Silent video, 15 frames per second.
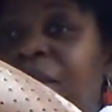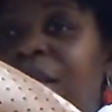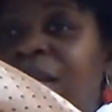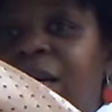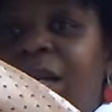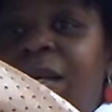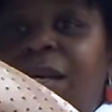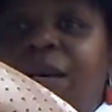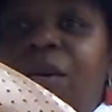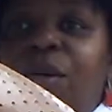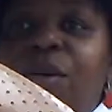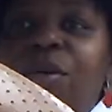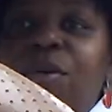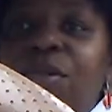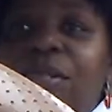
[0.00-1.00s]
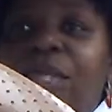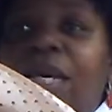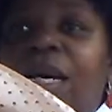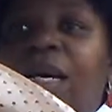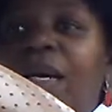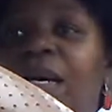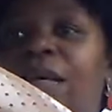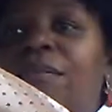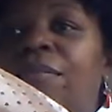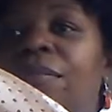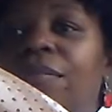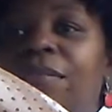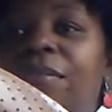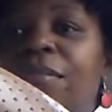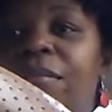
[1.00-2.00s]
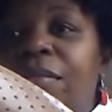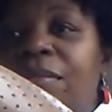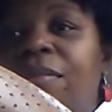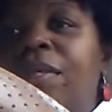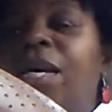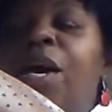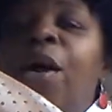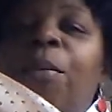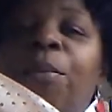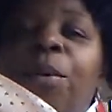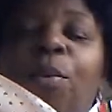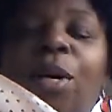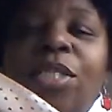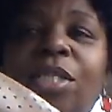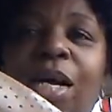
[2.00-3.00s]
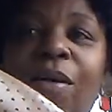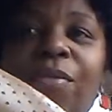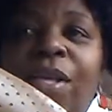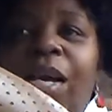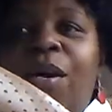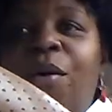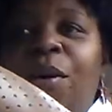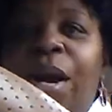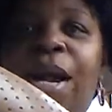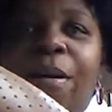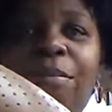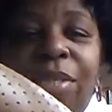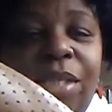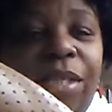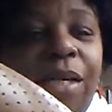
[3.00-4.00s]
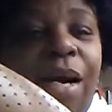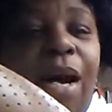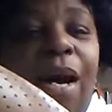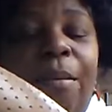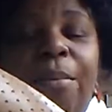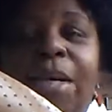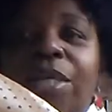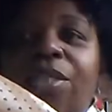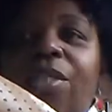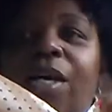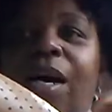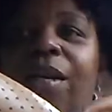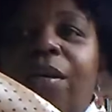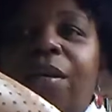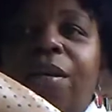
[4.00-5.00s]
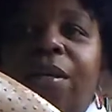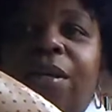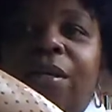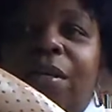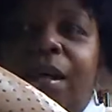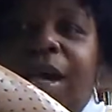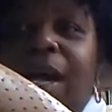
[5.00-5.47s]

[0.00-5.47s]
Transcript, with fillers: A long time. Well, what y'all think gonna happen to the cop that shot the girl in her